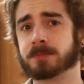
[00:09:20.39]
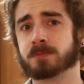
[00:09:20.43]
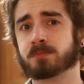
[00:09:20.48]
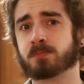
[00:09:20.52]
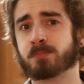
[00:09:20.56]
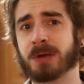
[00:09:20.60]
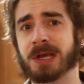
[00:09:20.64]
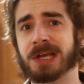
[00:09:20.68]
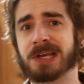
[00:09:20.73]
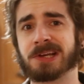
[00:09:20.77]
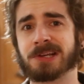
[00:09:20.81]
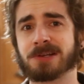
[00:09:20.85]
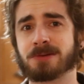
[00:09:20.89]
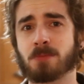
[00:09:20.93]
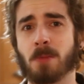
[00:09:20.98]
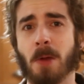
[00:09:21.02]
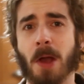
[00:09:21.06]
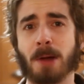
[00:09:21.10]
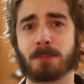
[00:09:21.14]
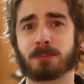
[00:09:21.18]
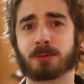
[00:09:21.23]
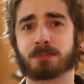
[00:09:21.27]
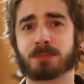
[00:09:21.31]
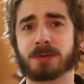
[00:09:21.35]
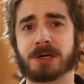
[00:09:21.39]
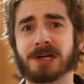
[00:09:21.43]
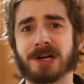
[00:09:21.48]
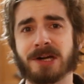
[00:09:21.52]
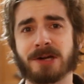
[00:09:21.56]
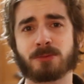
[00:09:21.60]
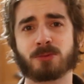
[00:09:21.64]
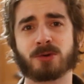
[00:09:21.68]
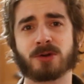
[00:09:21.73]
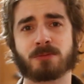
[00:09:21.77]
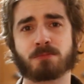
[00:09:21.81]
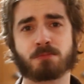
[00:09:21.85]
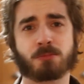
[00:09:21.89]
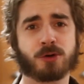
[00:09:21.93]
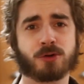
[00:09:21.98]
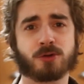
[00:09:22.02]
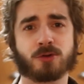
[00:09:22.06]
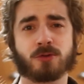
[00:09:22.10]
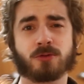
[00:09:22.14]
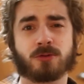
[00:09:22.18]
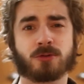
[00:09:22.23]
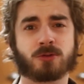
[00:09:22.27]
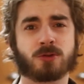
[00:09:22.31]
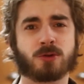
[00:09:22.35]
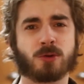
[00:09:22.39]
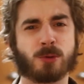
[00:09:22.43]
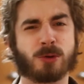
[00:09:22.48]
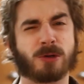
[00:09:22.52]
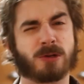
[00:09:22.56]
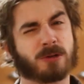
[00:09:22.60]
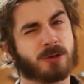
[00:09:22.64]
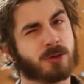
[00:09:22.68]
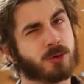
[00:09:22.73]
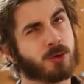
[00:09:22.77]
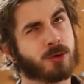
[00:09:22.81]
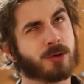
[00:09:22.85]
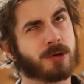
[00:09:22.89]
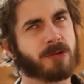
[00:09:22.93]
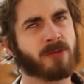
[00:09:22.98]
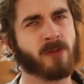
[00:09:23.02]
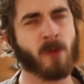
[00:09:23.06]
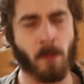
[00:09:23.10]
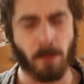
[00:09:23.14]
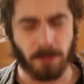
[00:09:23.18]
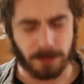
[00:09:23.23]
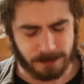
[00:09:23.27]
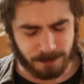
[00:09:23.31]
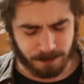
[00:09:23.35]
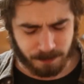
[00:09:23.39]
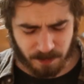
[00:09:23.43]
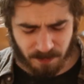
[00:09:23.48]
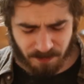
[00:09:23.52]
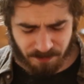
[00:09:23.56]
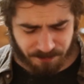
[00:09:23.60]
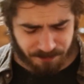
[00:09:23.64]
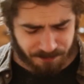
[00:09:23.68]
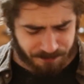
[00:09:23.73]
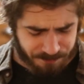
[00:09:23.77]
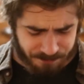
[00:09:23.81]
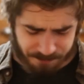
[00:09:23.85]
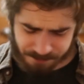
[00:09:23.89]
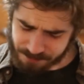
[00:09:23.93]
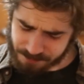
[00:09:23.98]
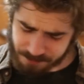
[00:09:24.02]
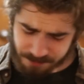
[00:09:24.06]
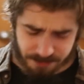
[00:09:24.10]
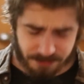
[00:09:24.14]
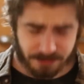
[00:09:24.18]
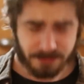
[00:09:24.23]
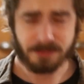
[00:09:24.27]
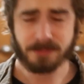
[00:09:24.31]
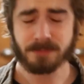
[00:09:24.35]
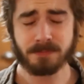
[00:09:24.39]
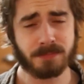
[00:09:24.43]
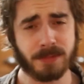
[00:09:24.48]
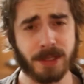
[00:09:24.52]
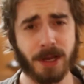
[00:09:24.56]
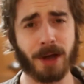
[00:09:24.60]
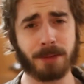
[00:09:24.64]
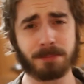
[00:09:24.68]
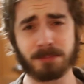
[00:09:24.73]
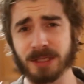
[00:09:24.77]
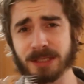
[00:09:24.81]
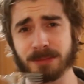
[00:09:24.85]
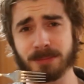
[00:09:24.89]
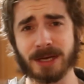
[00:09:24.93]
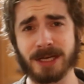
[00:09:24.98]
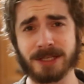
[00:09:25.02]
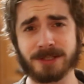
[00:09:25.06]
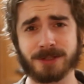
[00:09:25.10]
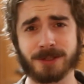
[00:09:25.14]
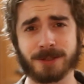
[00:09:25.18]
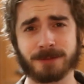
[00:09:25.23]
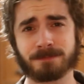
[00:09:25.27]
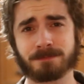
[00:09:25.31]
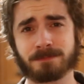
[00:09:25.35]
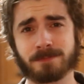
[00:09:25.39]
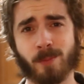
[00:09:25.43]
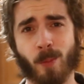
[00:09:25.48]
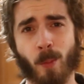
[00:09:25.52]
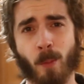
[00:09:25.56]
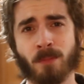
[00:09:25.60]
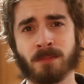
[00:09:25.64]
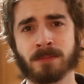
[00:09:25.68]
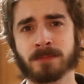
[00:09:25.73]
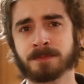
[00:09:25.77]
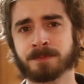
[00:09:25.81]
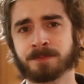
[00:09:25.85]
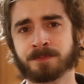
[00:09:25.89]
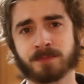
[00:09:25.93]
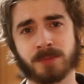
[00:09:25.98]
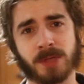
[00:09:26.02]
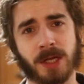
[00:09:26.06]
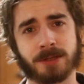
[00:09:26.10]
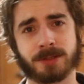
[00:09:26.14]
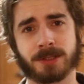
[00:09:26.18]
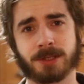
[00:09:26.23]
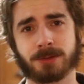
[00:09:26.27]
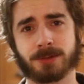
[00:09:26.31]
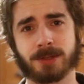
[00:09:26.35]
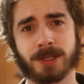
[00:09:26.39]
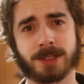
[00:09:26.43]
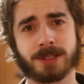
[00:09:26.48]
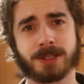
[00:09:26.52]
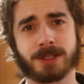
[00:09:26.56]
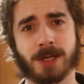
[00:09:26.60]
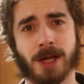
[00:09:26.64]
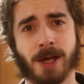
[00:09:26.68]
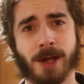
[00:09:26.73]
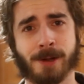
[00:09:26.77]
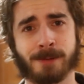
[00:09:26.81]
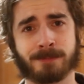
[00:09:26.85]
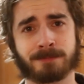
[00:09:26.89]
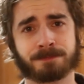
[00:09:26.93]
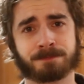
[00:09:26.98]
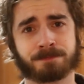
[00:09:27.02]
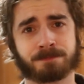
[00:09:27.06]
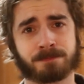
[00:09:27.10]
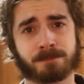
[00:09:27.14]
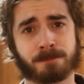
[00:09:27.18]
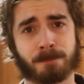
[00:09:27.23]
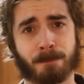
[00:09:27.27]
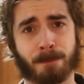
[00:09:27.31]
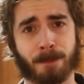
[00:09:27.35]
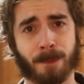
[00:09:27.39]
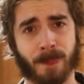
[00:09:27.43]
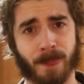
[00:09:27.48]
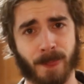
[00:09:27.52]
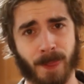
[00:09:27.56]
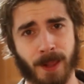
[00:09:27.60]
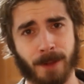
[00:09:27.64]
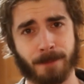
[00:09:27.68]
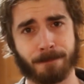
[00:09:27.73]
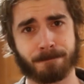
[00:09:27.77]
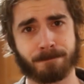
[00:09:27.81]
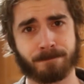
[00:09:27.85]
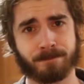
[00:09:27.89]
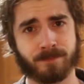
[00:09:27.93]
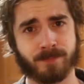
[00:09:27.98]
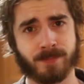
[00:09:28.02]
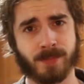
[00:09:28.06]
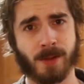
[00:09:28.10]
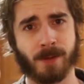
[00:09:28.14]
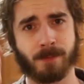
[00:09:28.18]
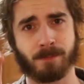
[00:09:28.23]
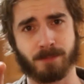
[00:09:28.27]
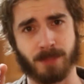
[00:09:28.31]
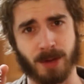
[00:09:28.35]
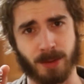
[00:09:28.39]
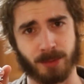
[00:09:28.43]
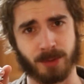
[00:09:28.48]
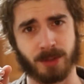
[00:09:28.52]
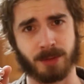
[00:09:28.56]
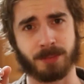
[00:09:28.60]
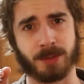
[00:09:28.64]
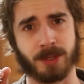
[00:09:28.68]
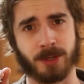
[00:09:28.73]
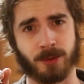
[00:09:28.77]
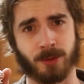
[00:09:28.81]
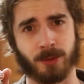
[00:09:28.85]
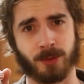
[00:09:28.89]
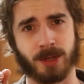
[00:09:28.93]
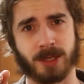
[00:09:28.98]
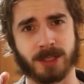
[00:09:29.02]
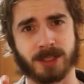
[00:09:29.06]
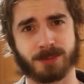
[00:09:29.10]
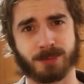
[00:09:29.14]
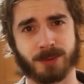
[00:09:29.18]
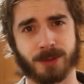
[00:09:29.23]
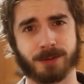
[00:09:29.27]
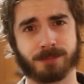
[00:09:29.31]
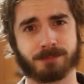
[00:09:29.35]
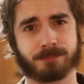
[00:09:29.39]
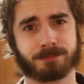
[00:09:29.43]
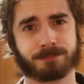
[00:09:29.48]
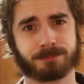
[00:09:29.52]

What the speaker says: baking apple pie with Martha Stewart, sort of. I'm Blake Matson. Until next time, remember to be your own expert.